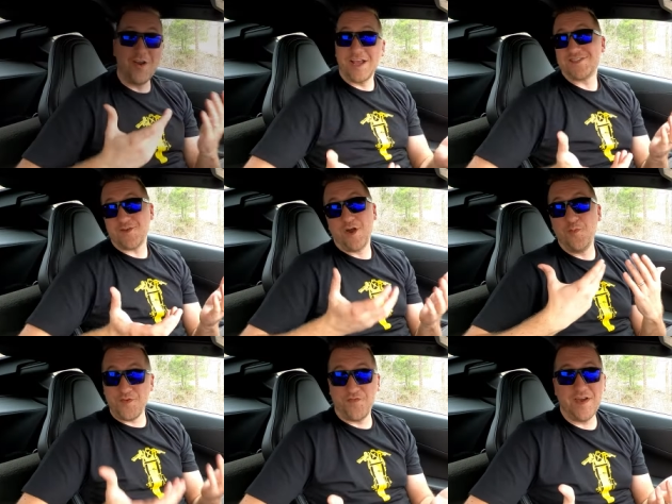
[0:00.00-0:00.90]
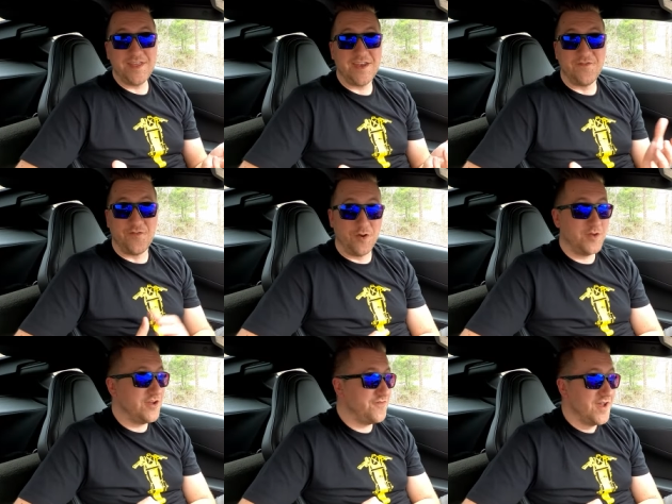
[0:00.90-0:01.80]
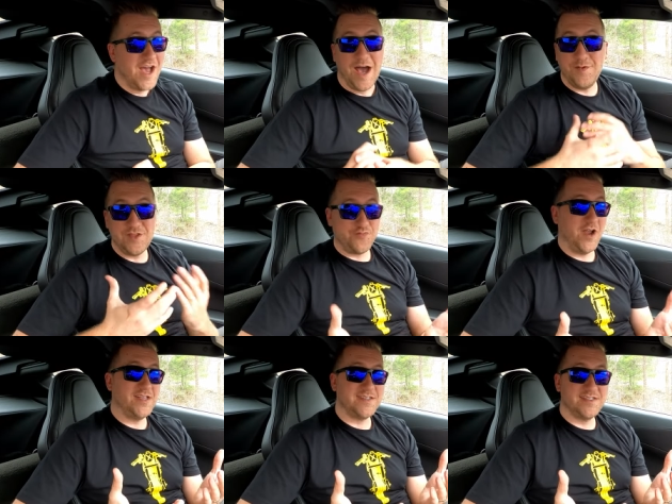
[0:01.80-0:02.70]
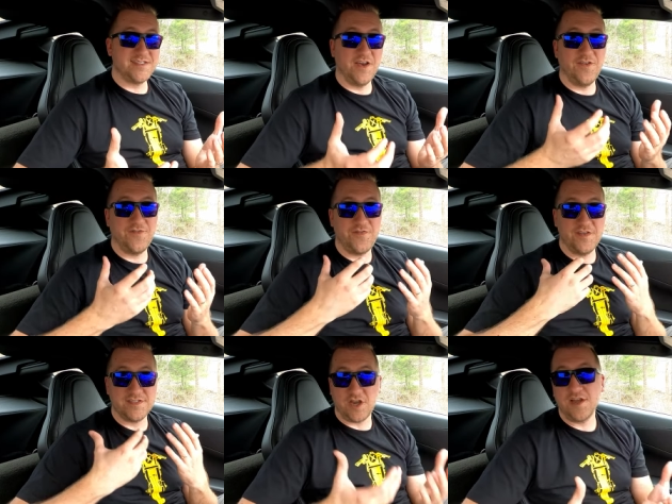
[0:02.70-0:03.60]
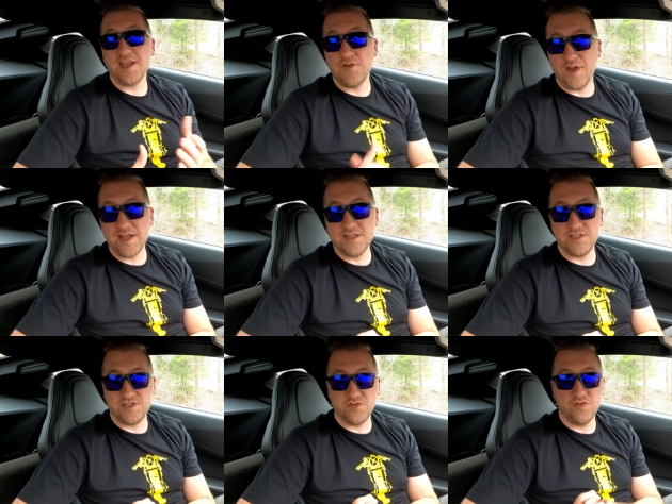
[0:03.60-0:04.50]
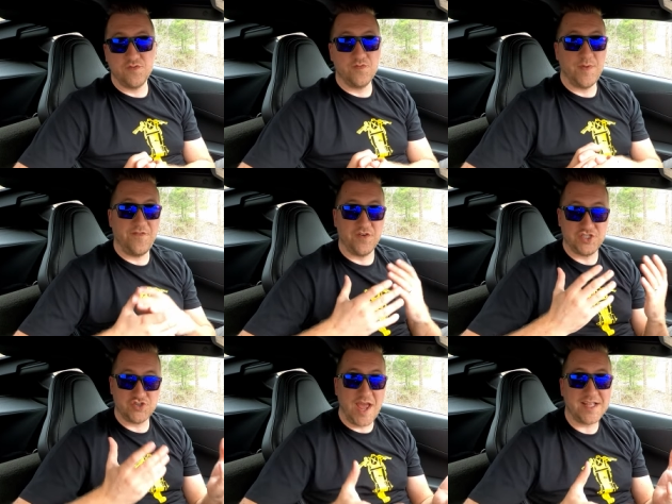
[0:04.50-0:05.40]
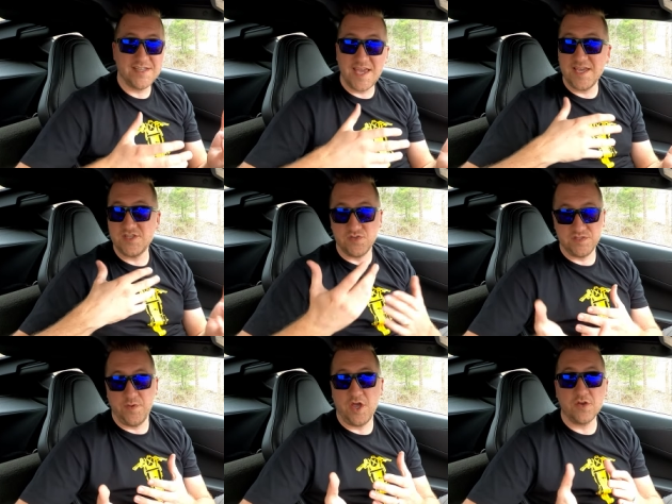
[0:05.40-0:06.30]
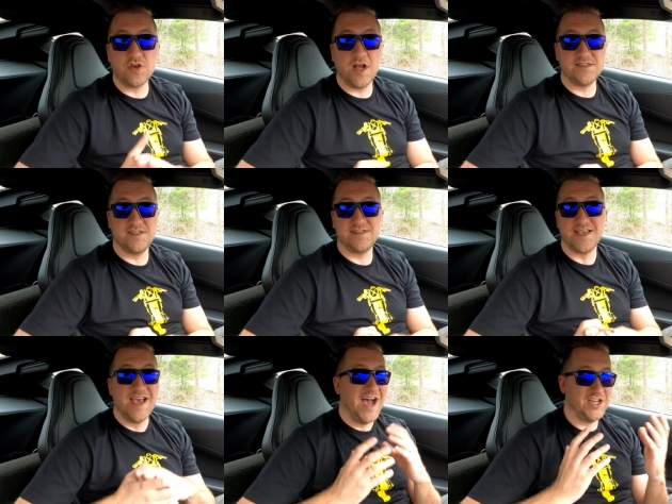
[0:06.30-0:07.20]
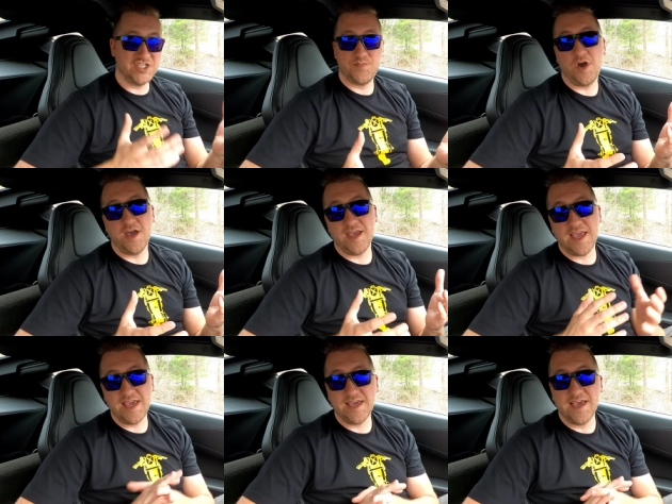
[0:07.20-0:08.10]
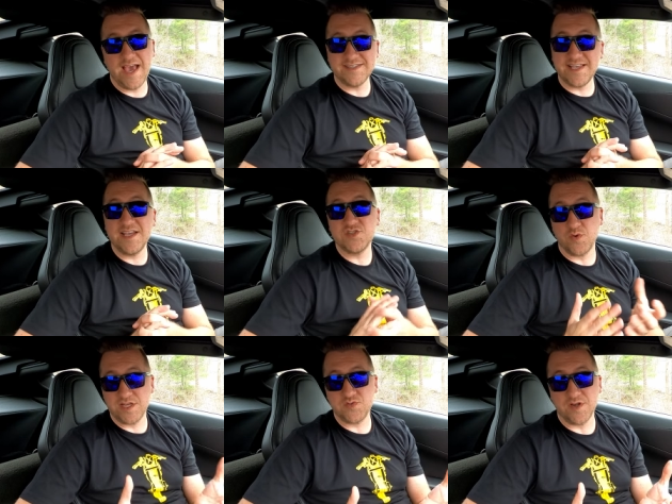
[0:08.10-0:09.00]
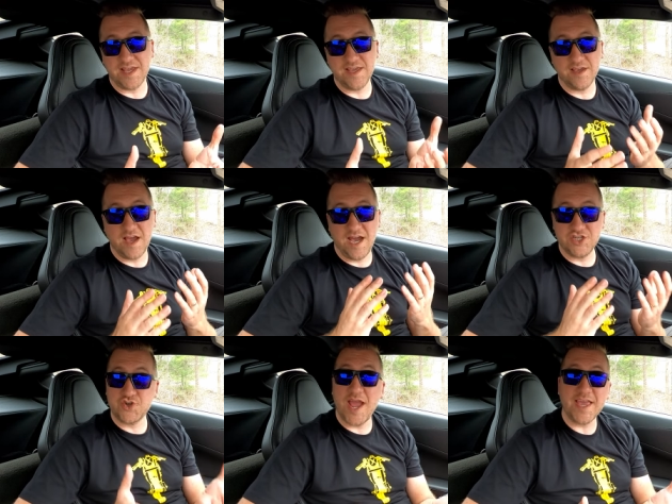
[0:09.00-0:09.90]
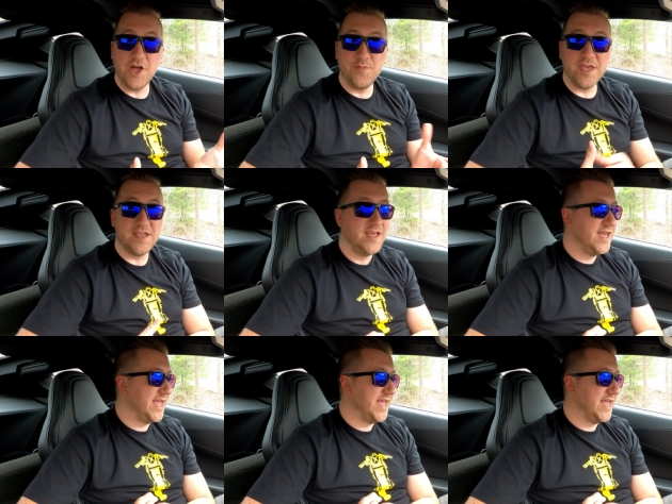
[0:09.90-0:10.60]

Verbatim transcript: All right, so I hope you found that informative. I'm in the process of starting to get ready to do my first track day, do some autocrosses. I just bought a SA 2020 uh, track helmet,